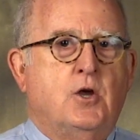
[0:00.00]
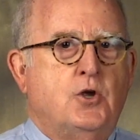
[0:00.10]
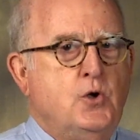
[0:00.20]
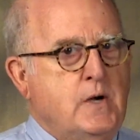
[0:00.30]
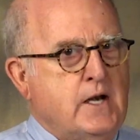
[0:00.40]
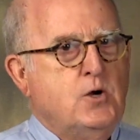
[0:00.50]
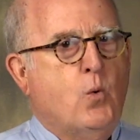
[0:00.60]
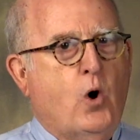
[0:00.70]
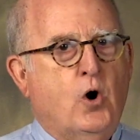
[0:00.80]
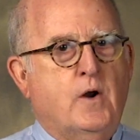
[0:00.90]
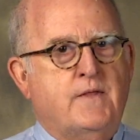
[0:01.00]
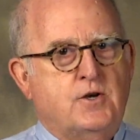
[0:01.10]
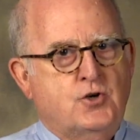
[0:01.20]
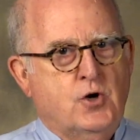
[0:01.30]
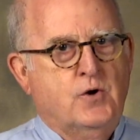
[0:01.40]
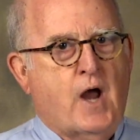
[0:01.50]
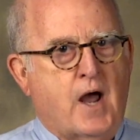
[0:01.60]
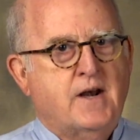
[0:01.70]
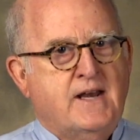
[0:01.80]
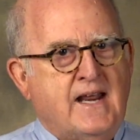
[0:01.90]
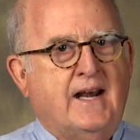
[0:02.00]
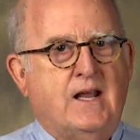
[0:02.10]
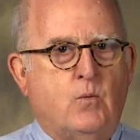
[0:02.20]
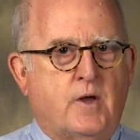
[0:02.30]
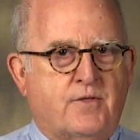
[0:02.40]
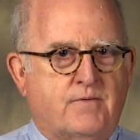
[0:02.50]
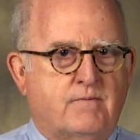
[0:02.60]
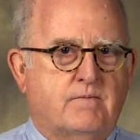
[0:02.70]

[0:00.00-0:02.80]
you need to worry that you're not dealing with